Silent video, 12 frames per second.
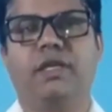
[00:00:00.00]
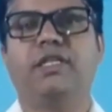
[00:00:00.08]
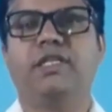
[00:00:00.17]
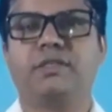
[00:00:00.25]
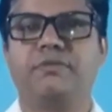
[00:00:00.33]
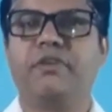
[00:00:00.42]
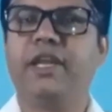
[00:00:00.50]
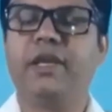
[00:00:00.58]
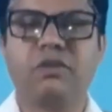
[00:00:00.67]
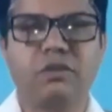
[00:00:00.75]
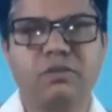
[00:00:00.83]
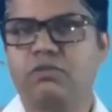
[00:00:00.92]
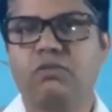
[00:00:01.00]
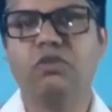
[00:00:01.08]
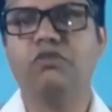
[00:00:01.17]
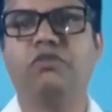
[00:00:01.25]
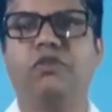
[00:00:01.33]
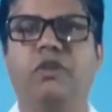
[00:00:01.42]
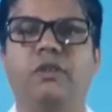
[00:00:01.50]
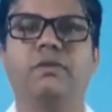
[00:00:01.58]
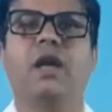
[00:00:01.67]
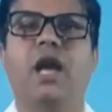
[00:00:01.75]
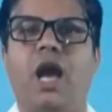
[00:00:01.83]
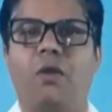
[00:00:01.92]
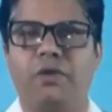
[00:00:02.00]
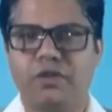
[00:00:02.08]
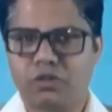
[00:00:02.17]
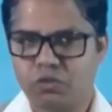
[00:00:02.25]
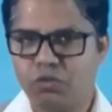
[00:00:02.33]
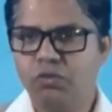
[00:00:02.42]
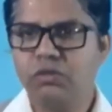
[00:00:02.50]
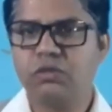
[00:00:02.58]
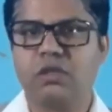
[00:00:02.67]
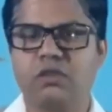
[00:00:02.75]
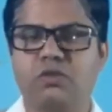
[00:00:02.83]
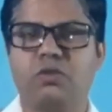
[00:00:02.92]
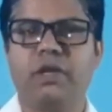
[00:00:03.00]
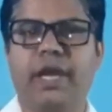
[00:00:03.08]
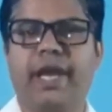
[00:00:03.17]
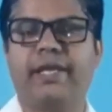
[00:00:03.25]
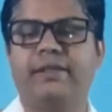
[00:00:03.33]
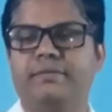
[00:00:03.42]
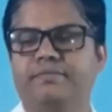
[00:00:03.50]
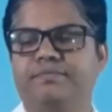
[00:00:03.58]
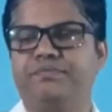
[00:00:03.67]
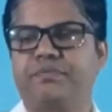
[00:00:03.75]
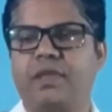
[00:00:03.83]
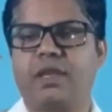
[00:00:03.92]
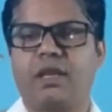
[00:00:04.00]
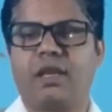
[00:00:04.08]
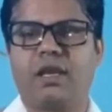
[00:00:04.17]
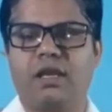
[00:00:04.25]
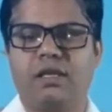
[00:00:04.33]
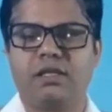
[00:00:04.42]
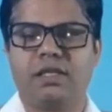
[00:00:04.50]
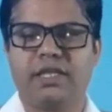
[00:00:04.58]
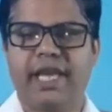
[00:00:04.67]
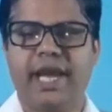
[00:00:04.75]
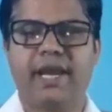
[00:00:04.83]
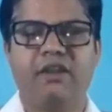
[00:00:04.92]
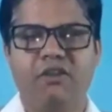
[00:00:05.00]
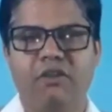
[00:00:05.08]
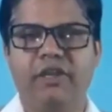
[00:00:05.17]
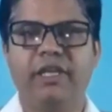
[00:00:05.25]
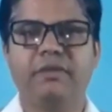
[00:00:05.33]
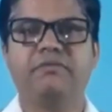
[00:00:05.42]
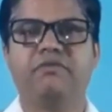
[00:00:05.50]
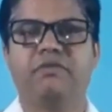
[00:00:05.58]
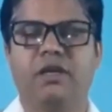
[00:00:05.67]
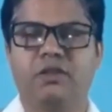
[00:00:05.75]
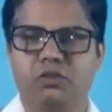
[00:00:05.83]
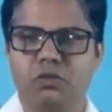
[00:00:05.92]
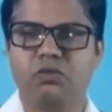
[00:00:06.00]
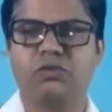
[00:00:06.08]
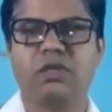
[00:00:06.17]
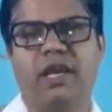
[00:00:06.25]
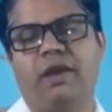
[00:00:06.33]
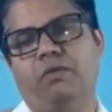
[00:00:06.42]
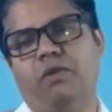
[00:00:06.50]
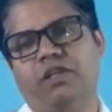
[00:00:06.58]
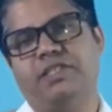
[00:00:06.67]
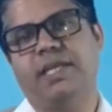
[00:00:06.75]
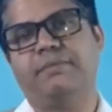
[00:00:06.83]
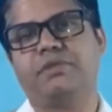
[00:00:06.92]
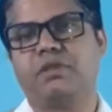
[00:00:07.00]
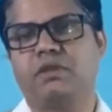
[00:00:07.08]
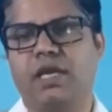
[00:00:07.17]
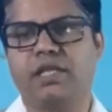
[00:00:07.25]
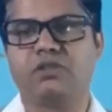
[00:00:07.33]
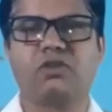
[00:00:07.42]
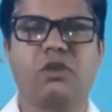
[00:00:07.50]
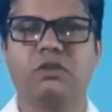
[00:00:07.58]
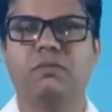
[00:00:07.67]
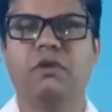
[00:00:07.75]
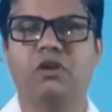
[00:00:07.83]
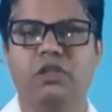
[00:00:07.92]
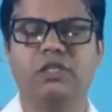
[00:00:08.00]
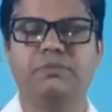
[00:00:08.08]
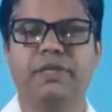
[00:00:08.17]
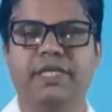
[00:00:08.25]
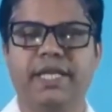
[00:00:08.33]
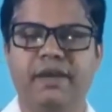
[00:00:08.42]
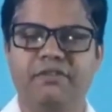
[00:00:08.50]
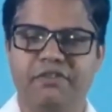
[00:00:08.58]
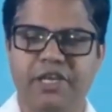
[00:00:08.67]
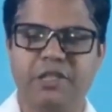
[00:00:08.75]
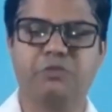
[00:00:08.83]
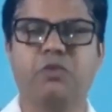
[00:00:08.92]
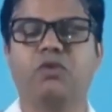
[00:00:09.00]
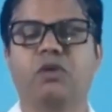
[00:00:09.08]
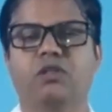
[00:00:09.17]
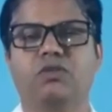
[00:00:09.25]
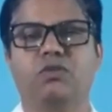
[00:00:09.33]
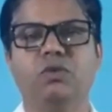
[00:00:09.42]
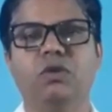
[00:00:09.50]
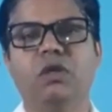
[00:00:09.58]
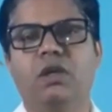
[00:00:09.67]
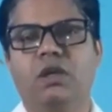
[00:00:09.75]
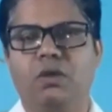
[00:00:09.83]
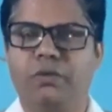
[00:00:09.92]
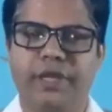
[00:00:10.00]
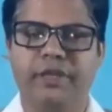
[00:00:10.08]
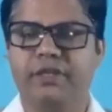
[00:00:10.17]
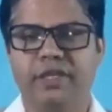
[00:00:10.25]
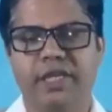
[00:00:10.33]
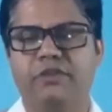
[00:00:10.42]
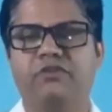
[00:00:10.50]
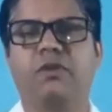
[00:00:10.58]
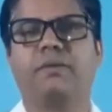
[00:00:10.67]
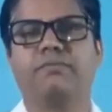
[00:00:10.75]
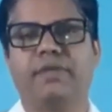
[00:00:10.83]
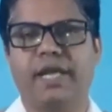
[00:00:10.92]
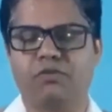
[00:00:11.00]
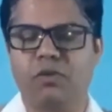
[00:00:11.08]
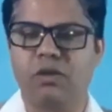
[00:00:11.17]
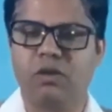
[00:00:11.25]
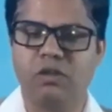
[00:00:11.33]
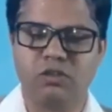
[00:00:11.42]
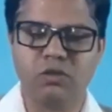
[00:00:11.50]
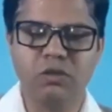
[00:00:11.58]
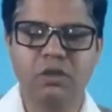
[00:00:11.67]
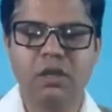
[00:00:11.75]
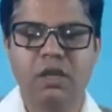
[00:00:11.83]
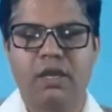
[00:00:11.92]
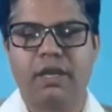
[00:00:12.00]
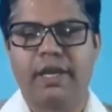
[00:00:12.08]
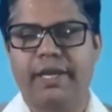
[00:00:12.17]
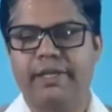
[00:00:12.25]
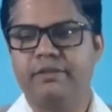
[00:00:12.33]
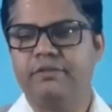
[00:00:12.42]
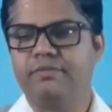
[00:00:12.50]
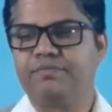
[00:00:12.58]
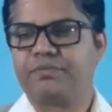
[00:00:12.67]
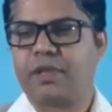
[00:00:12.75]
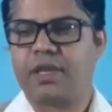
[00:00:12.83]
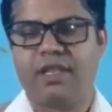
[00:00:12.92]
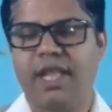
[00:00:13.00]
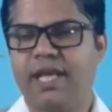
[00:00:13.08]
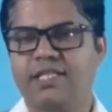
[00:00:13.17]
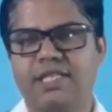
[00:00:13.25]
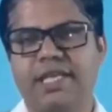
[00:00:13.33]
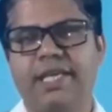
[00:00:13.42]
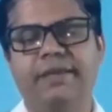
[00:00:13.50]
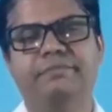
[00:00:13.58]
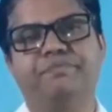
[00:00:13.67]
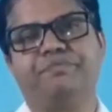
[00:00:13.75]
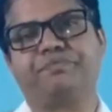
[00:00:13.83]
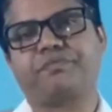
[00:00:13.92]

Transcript: it is very good for our schools also, and they are learning through the WhatsApps and some others media, Facebook also. We did it from that one also. And lastly,